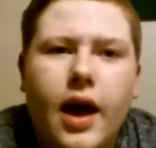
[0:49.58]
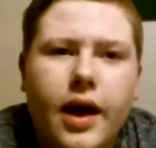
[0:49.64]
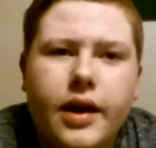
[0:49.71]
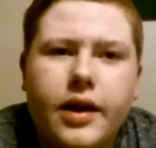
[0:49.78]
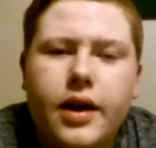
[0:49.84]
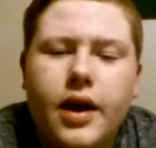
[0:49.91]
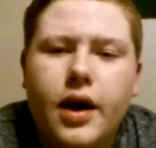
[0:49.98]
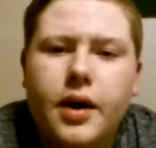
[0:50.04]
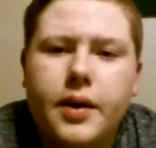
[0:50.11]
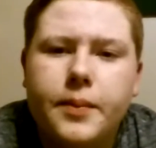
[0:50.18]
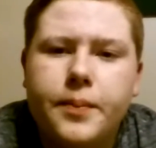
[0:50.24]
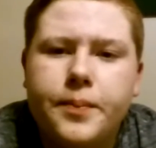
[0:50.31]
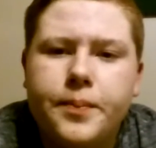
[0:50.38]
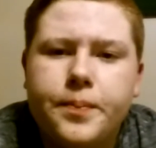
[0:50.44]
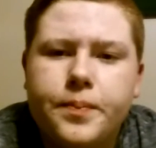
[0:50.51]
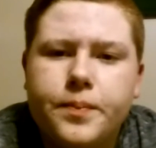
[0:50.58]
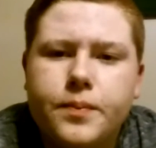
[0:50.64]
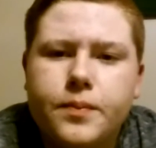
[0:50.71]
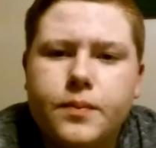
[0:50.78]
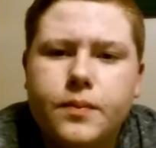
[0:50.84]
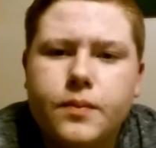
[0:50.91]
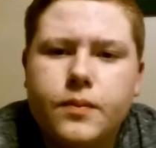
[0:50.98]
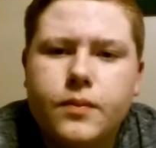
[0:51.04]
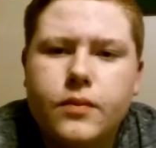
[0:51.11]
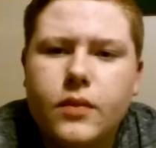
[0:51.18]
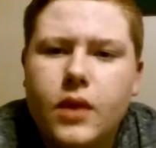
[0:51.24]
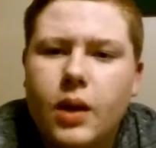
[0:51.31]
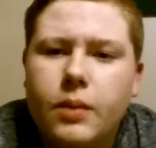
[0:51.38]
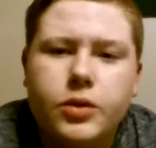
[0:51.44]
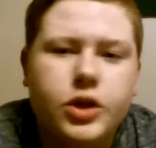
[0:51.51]
And,
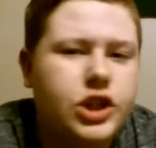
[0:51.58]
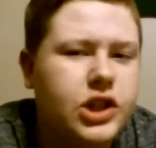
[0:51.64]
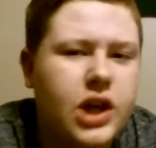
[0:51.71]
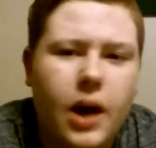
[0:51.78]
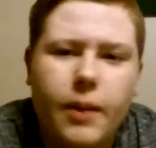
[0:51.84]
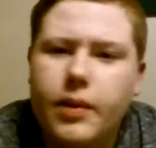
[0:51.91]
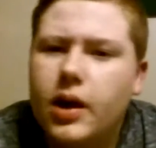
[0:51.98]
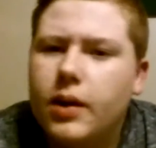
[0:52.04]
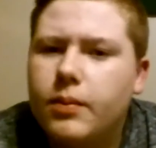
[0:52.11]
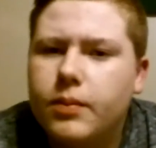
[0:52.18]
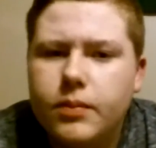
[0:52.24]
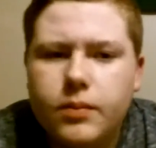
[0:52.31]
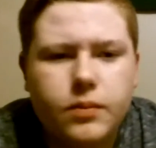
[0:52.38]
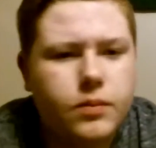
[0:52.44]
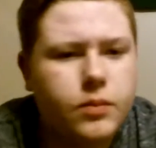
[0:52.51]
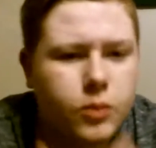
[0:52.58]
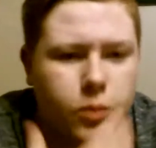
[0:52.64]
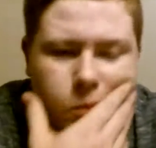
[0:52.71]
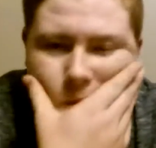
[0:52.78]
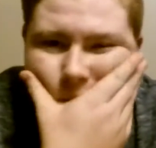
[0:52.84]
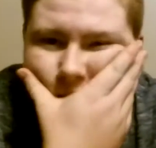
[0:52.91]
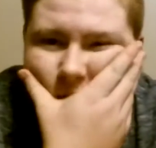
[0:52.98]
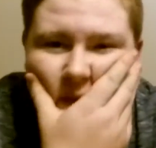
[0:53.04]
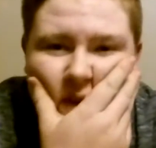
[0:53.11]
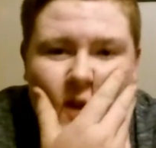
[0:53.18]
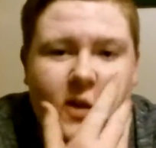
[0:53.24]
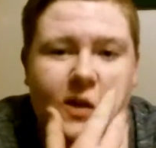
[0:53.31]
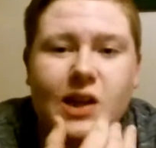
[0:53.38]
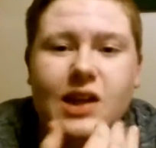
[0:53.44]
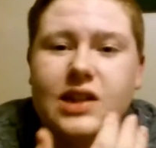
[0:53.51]
I'm just coming up with
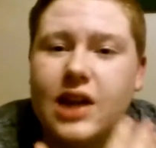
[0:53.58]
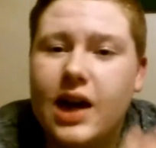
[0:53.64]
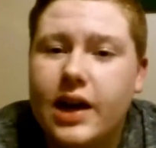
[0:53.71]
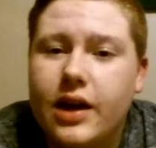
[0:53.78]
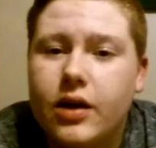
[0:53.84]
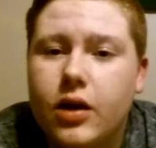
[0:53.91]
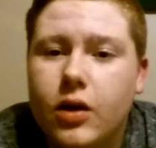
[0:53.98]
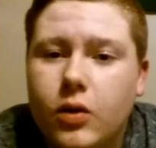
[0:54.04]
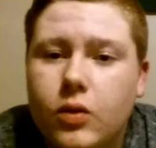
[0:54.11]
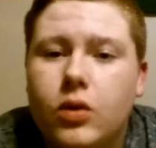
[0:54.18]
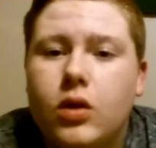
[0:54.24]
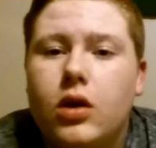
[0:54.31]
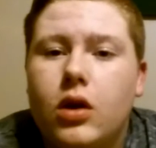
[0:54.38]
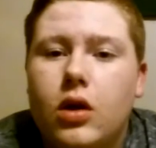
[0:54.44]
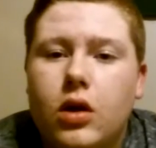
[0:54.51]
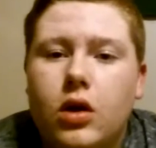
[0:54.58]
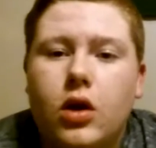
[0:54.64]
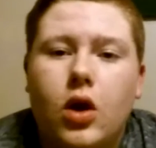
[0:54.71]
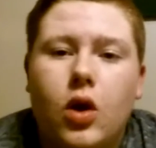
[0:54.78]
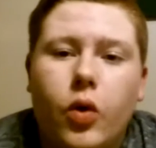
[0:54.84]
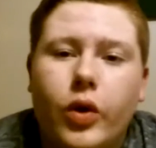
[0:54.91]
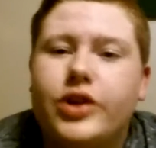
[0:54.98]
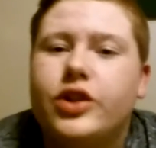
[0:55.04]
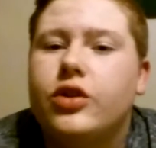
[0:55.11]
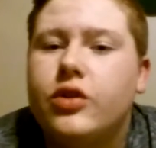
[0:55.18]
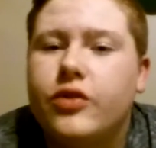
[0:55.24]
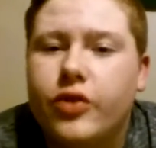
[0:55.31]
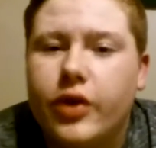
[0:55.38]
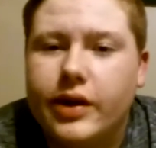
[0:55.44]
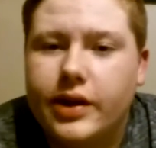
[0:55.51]
different sleds, and I didn't know what to
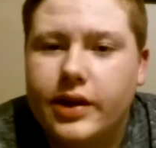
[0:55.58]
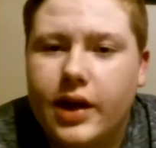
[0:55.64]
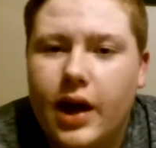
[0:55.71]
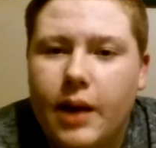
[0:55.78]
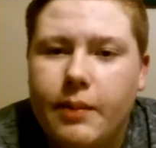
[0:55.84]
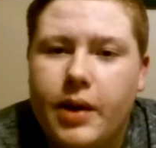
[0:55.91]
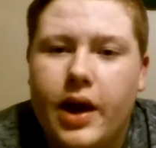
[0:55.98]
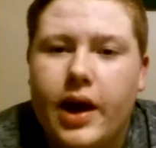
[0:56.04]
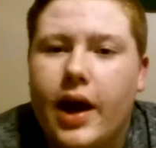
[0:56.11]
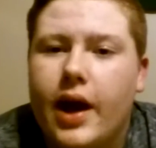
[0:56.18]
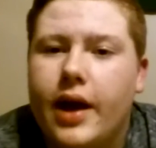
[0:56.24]
look for at the time.